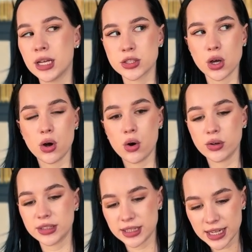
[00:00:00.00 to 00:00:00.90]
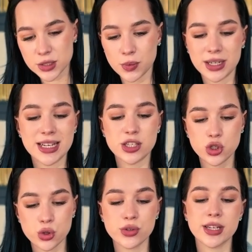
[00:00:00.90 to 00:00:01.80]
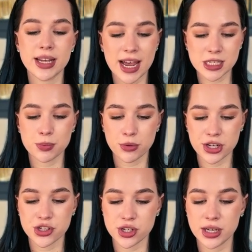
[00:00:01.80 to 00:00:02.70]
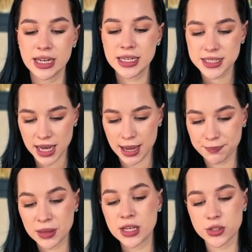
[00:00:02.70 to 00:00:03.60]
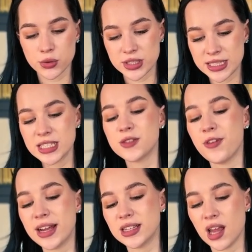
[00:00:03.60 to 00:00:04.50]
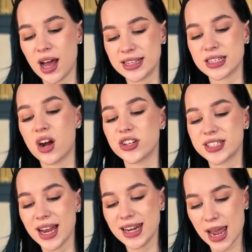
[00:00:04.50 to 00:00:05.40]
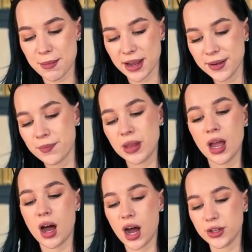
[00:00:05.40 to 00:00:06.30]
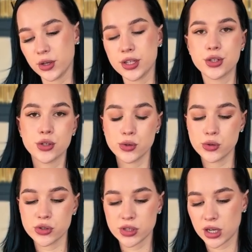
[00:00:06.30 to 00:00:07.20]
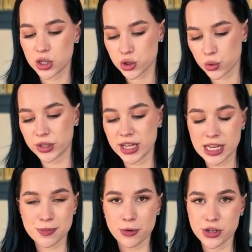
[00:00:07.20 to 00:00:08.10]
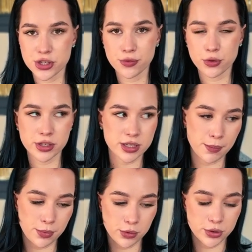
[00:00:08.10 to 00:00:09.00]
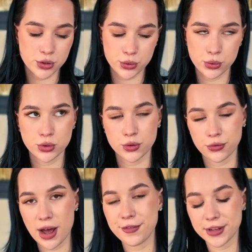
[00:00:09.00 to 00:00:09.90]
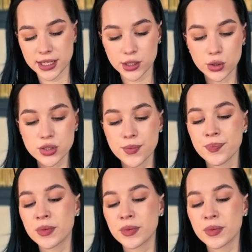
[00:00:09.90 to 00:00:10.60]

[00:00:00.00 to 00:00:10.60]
So the next one is choosing expiration time. So since fan lines are dynamic, you need to use short expiration, for example, 2 to 5 candles.